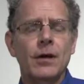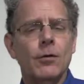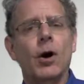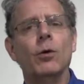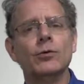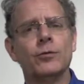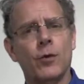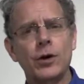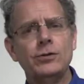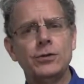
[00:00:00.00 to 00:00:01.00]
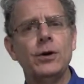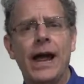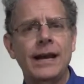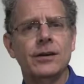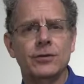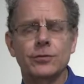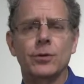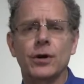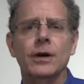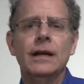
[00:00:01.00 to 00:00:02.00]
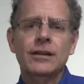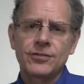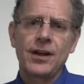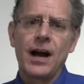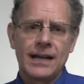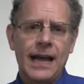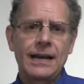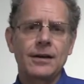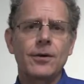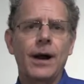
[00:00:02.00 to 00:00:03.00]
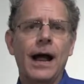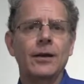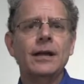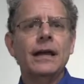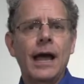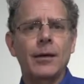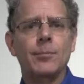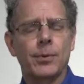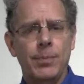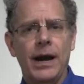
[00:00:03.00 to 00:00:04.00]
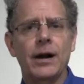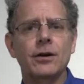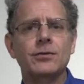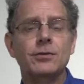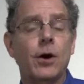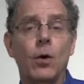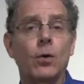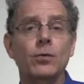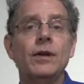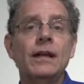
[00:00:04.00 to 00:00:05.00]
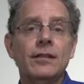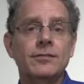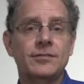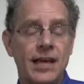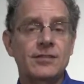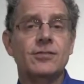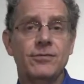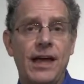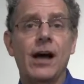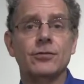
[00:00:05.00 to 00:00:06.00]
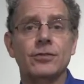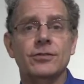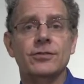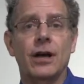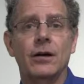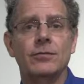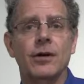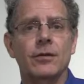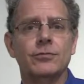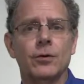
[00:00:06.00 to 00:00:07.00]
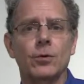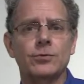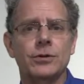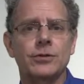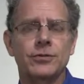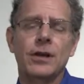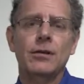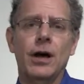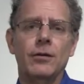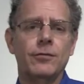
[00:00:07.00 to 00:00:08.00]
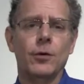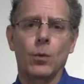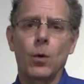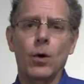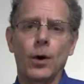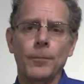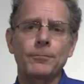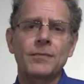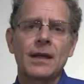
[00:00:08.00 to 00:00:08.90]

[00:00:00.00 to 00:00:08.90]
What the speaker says: Almost 42 acres were stockaded around and prepared to hold tens of thousands of soldiers for the war.